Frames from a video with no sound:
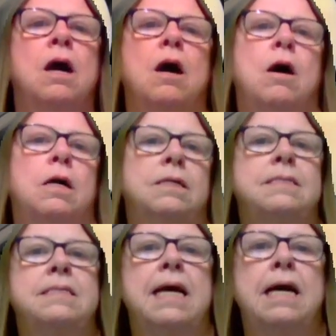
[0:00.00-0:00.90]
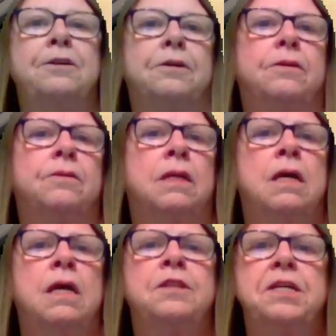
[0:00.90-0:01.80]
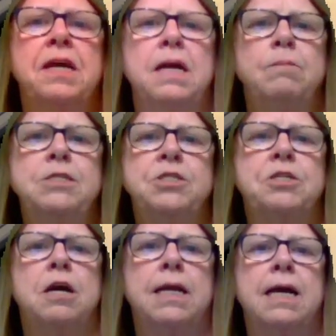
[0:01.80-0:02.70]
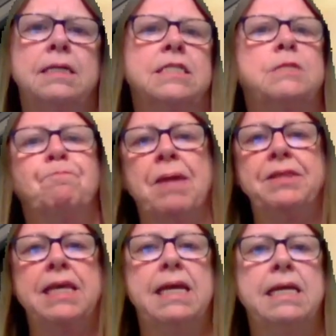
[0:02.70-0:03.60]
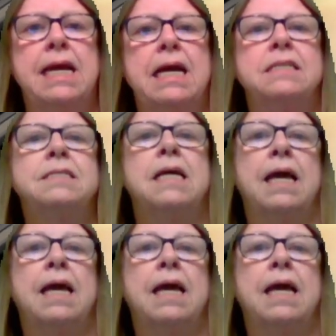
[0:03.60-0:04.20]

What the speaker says: On Saturn, the diamonds start out as methane gas